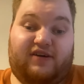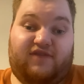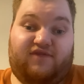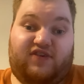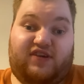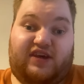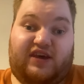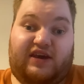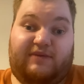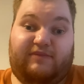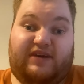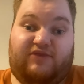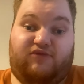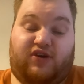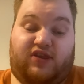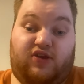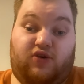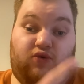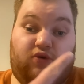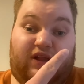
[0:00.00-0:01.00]
if you see me
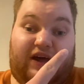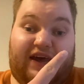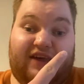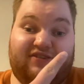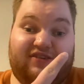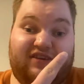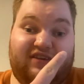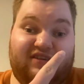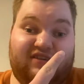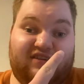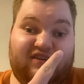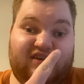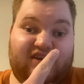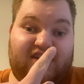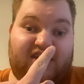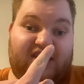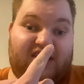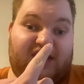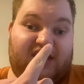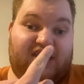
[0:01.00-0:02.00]
with no glasses.
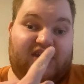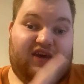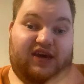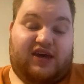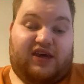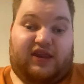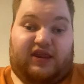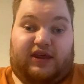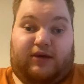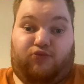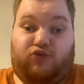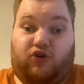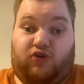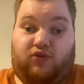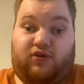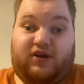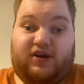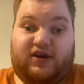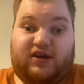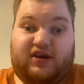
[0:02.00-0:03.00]
They
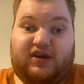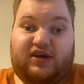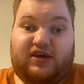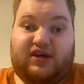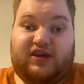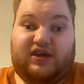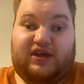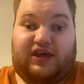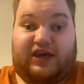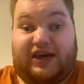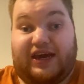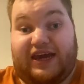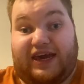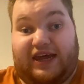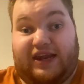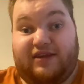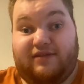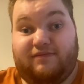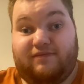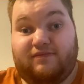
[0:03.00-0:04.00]
broke.
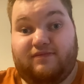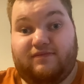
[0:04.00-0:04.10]
Again.